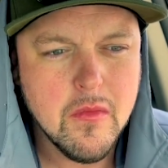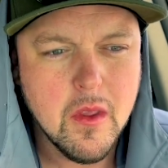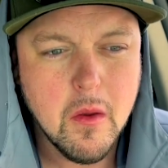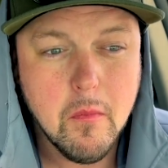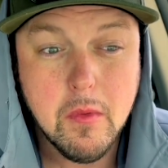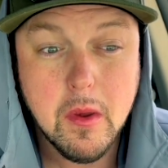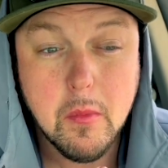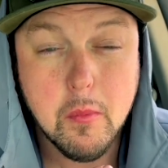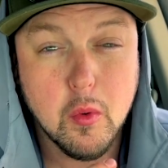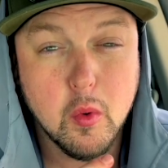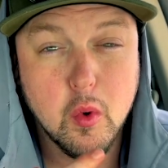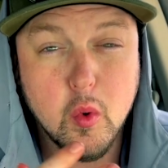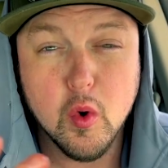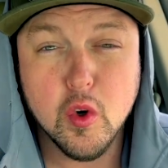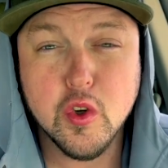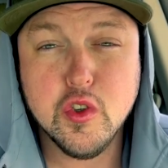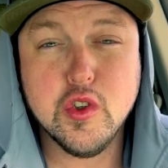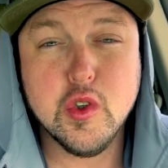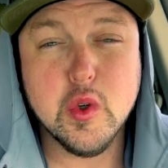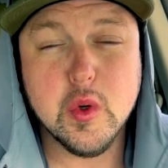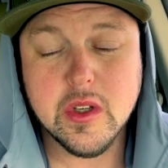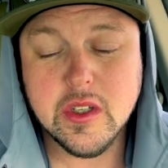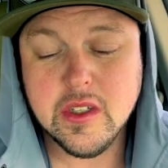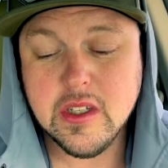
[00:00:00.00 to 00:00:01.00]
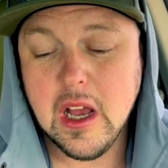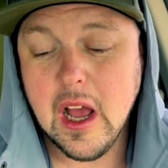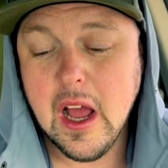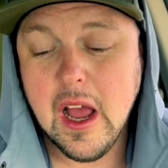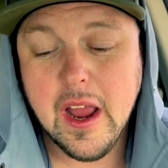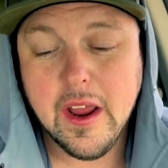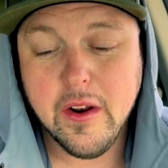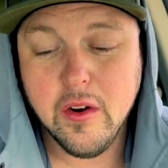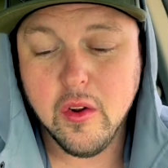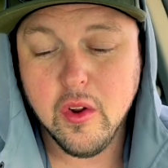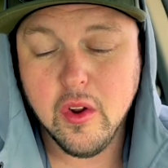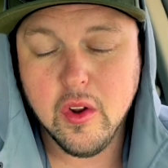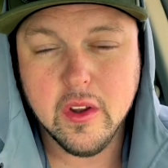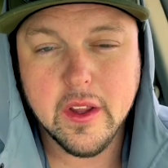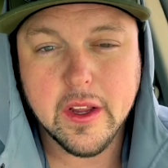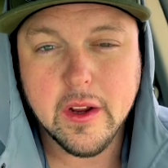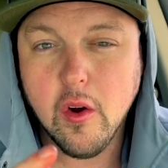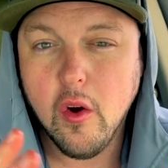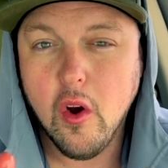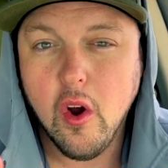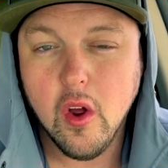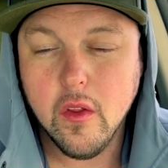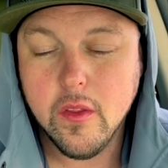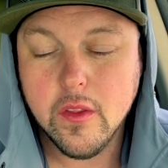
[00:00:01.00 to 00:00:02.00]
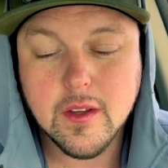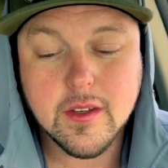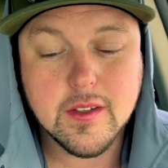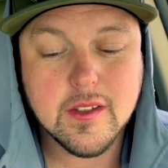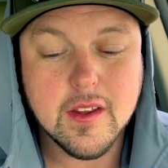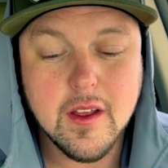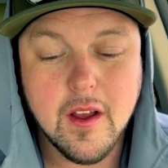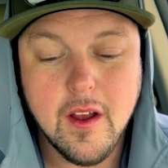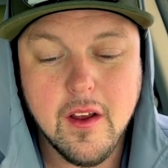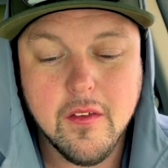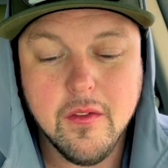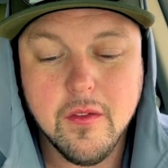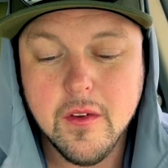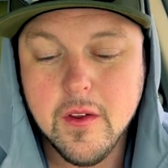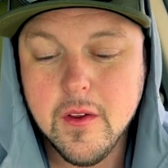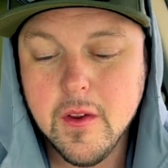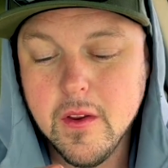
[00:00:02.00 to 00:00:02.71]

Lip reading: people who are suicidal, like all this stuff.